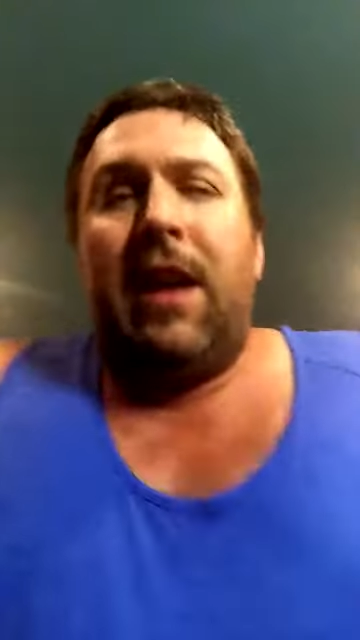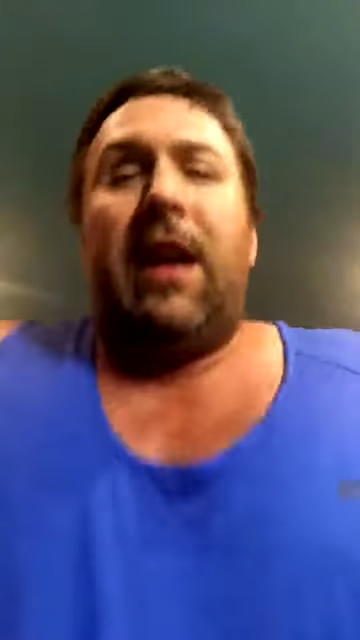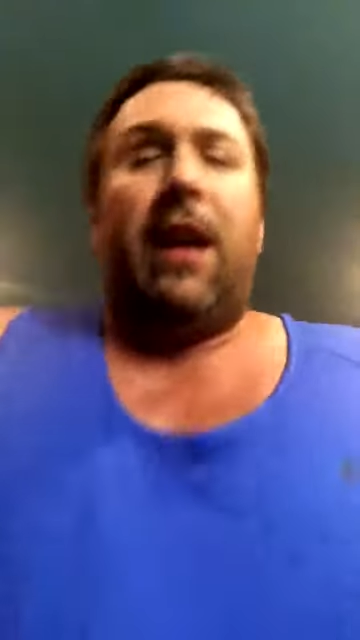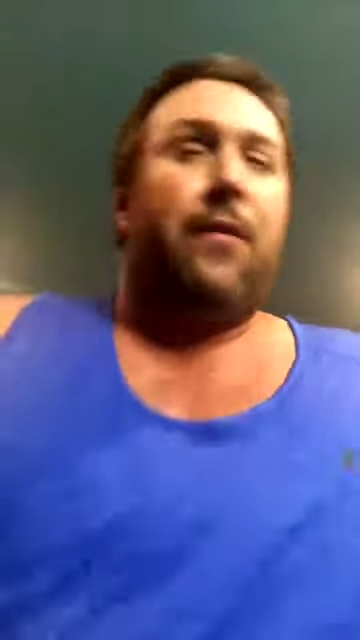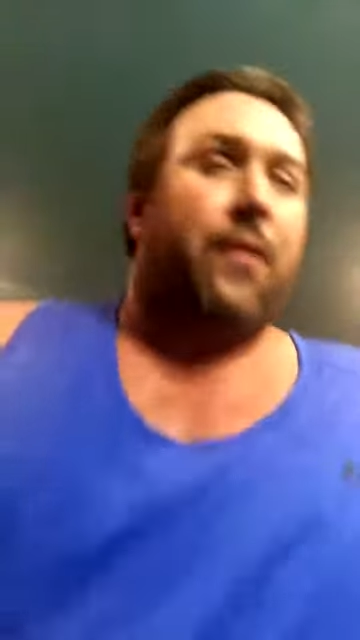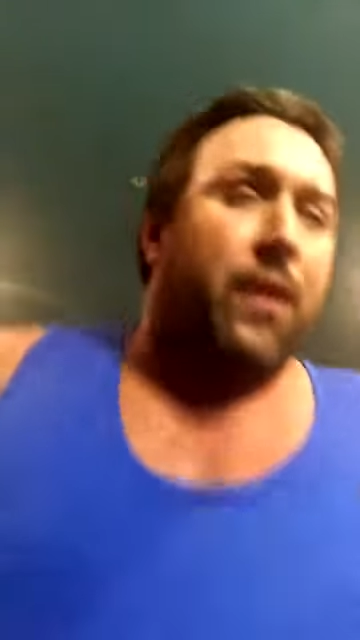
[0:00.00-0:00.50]

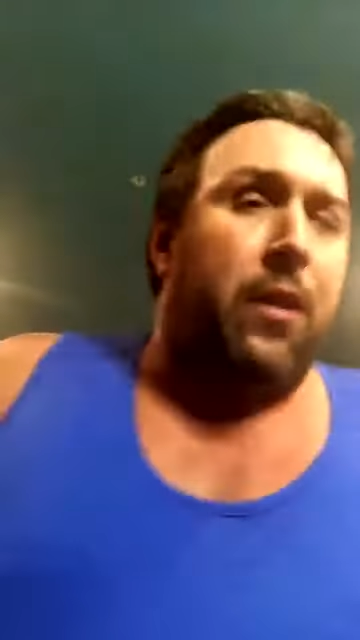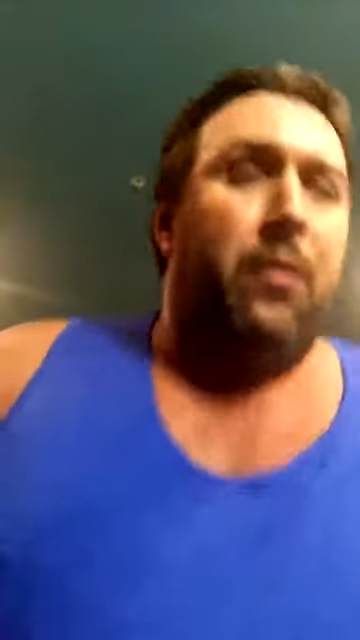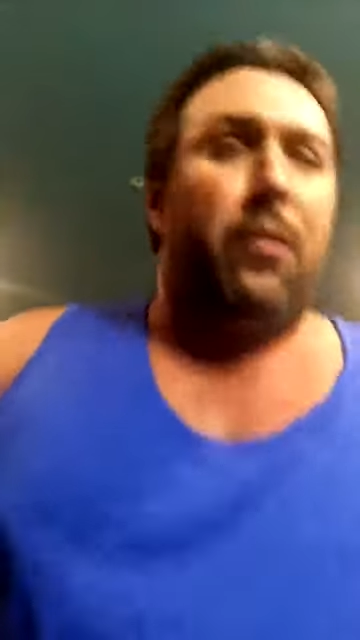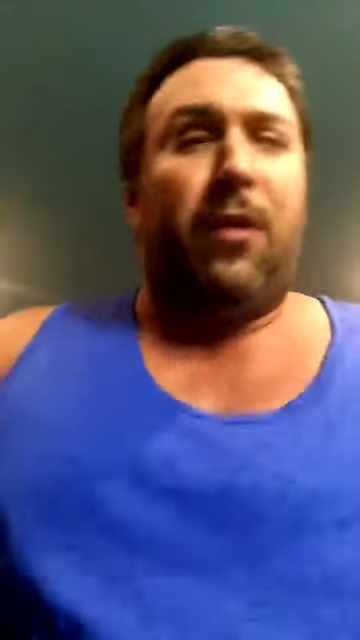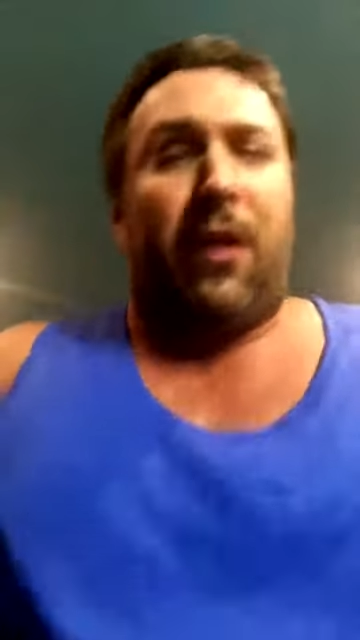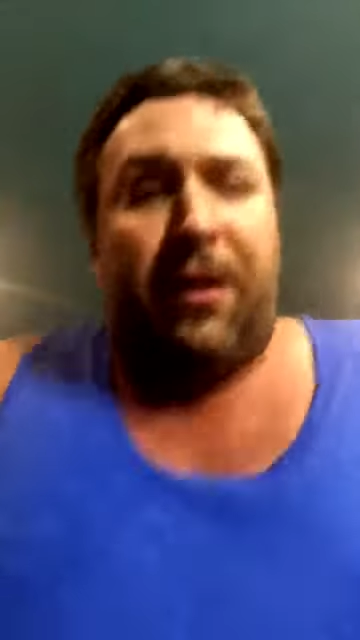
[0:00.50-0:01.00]
if
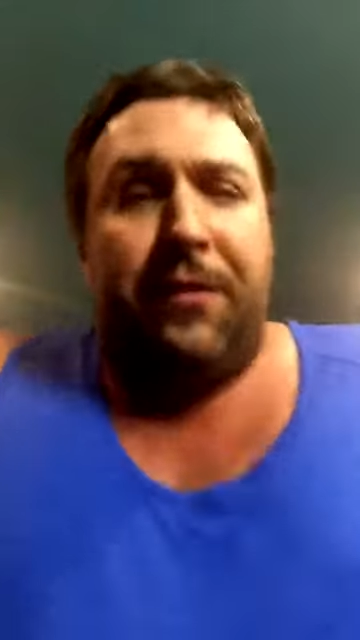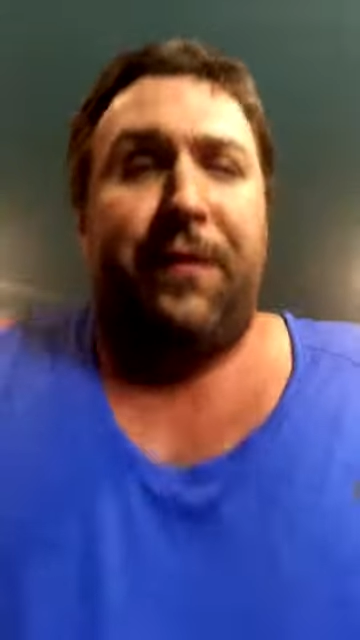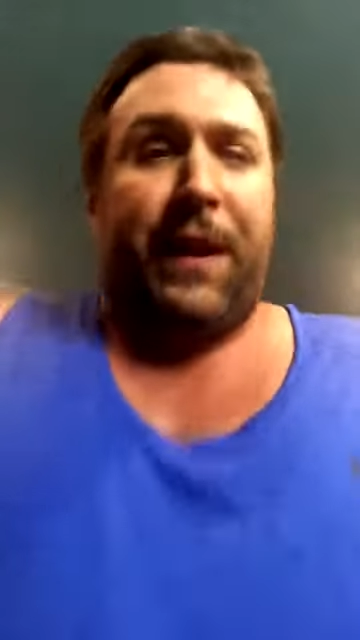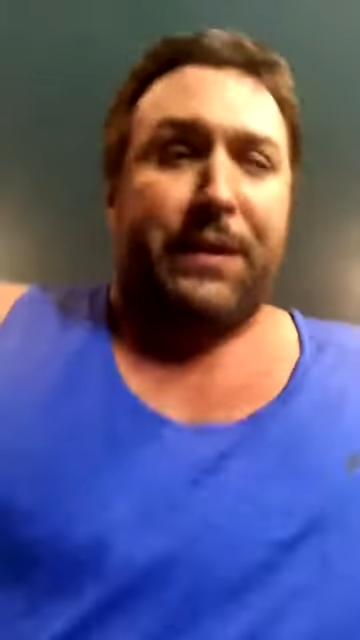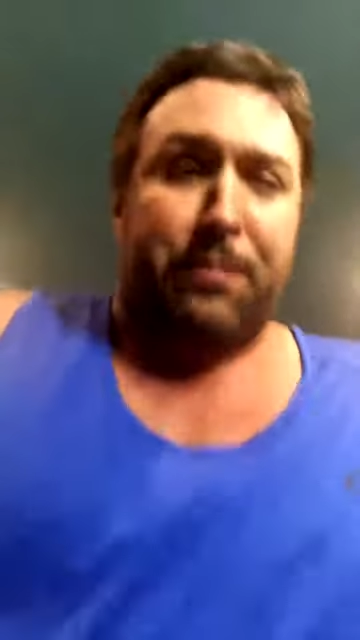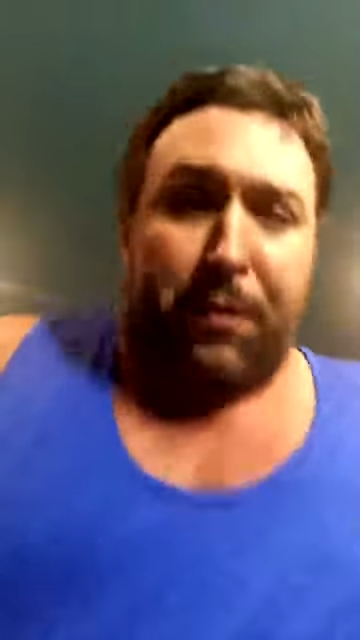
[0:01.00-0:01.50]
you on
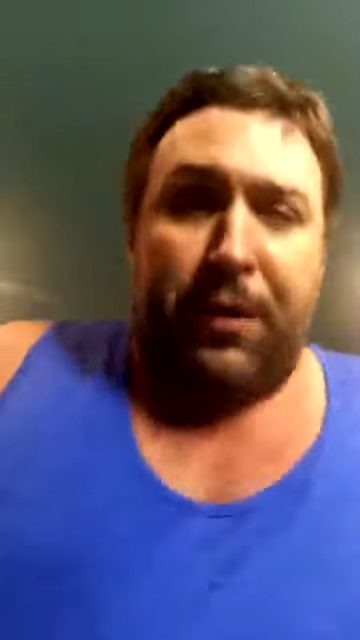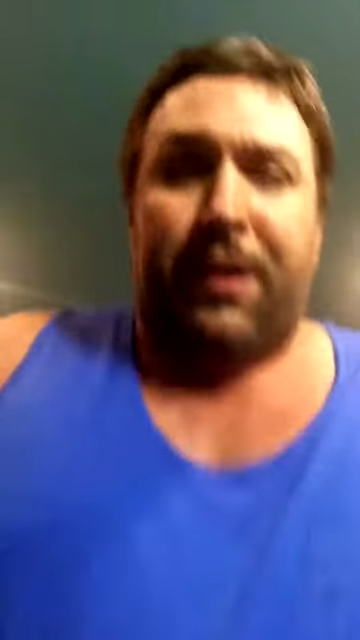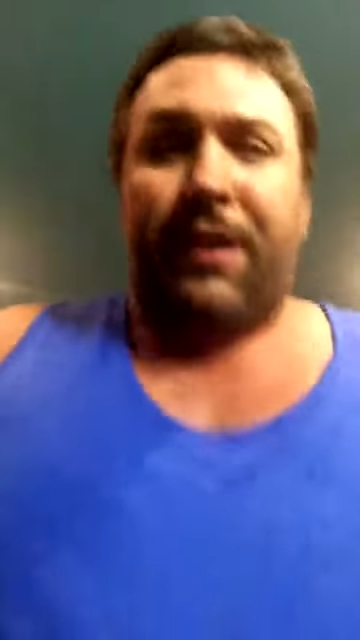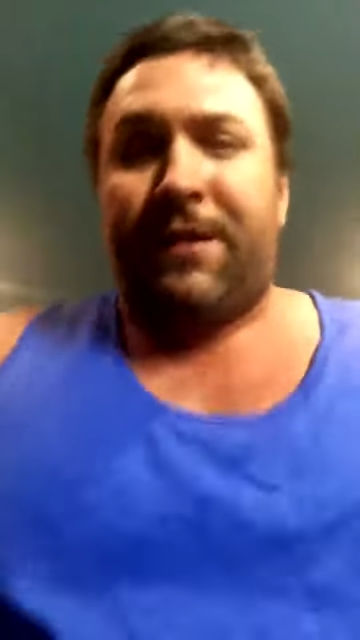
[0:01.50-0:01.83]
Facebook